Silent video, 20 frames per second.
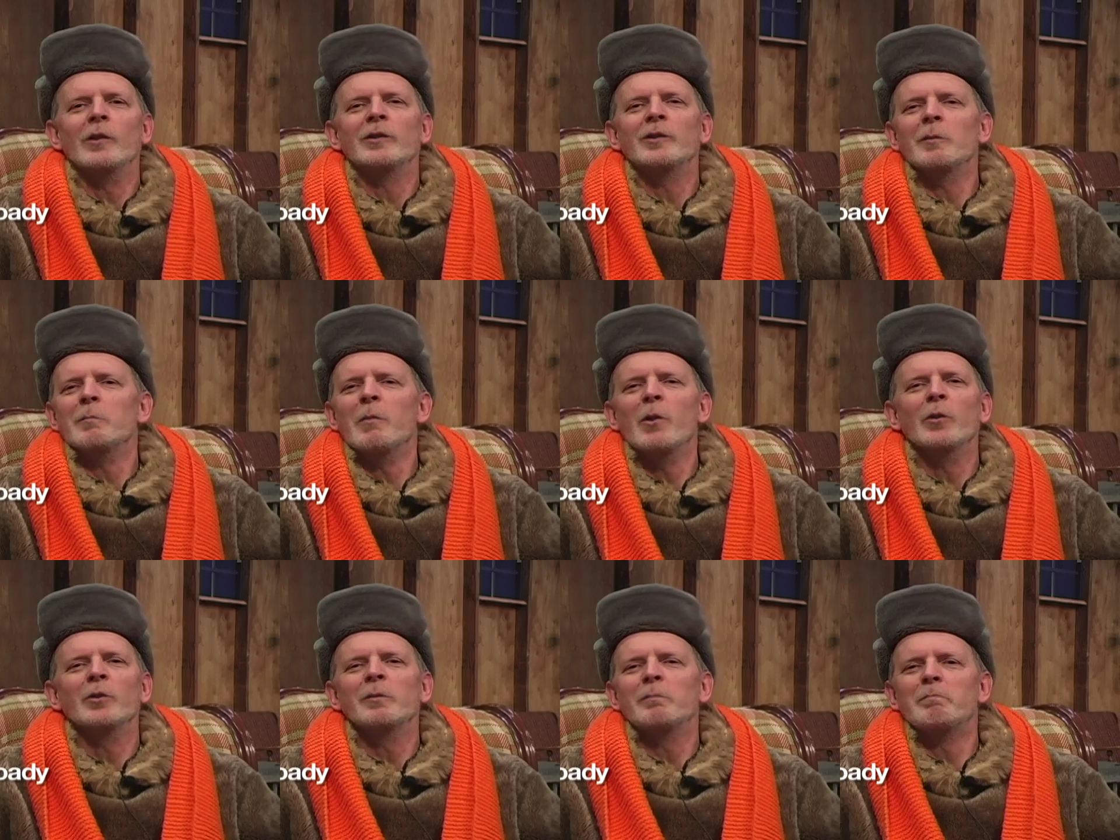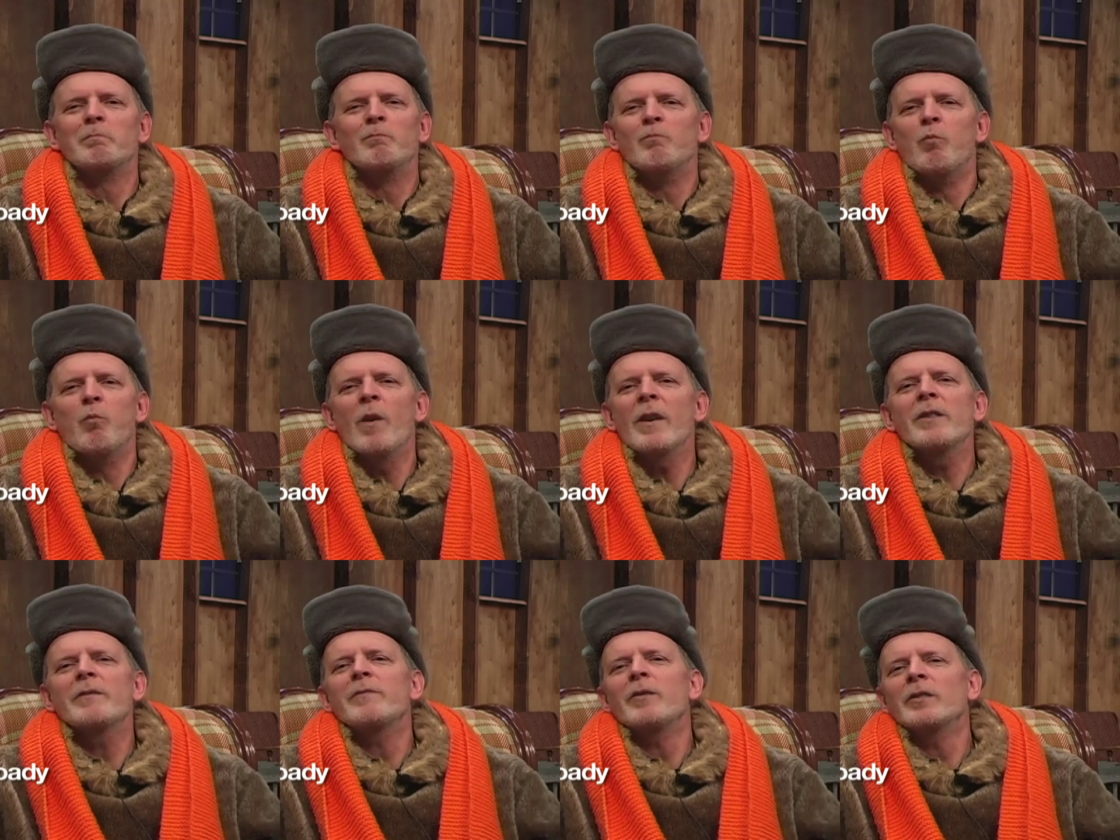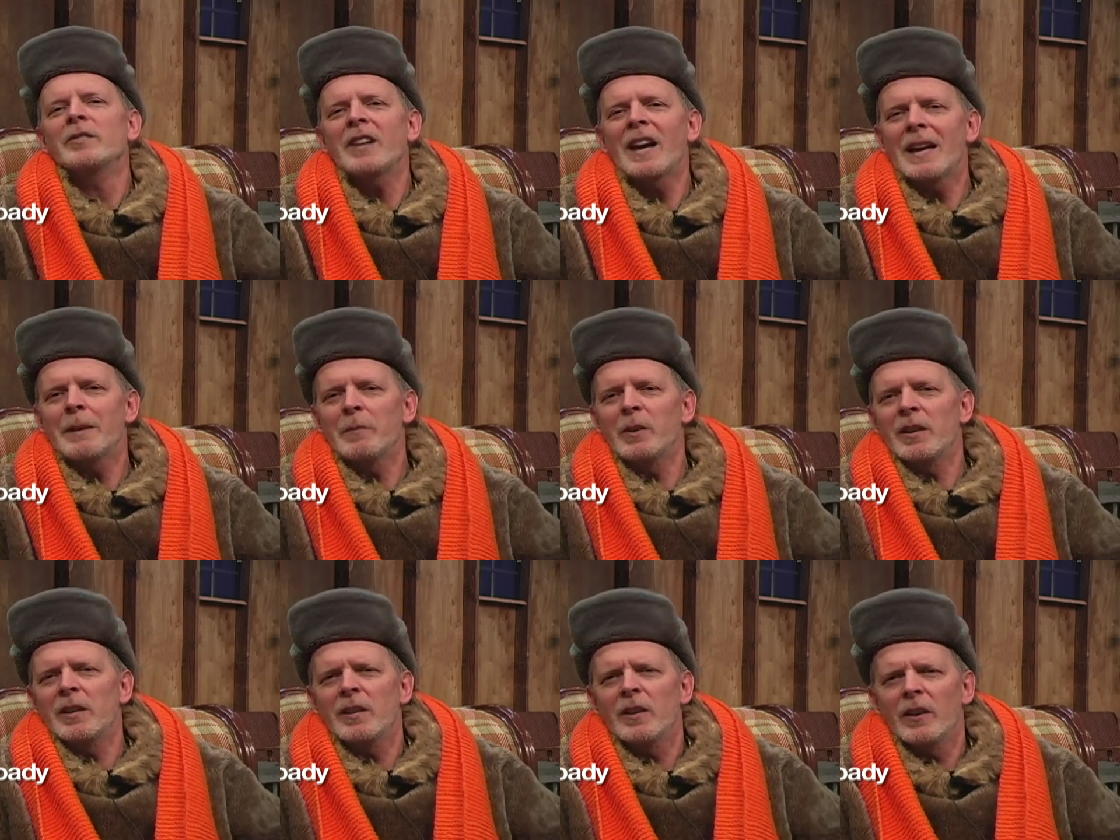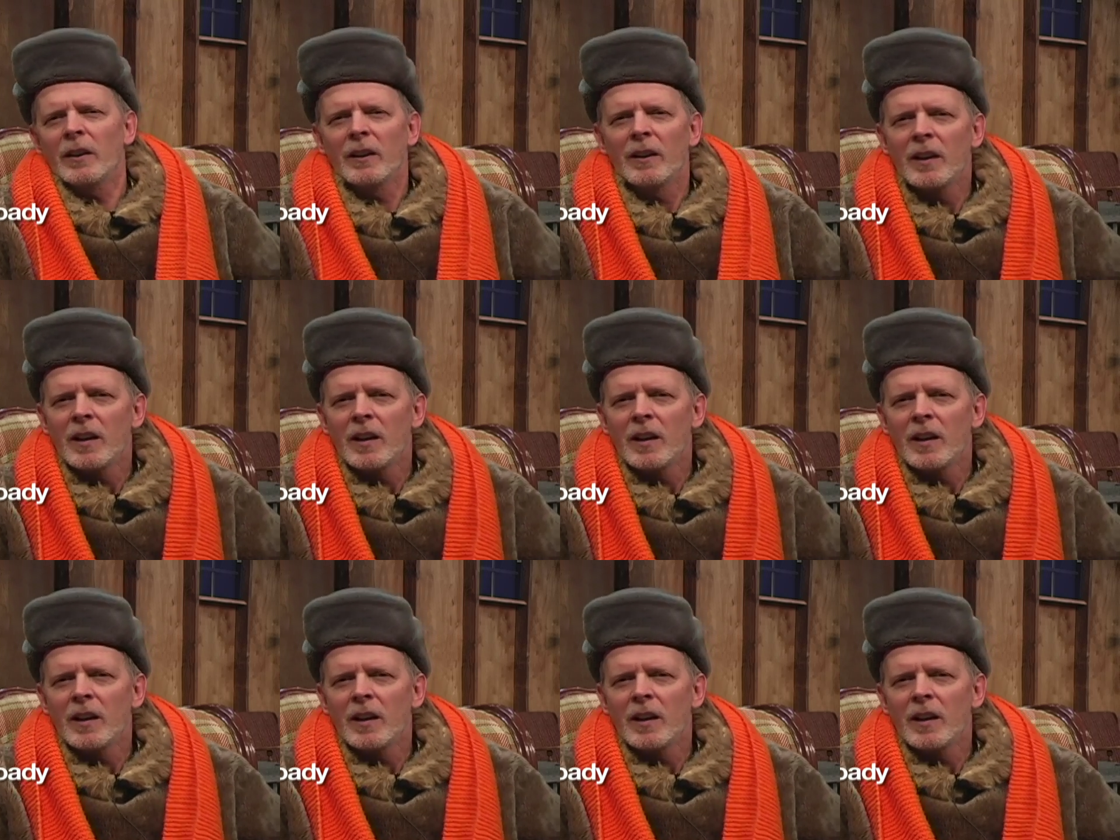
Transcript: It's the most wonderful time of the year.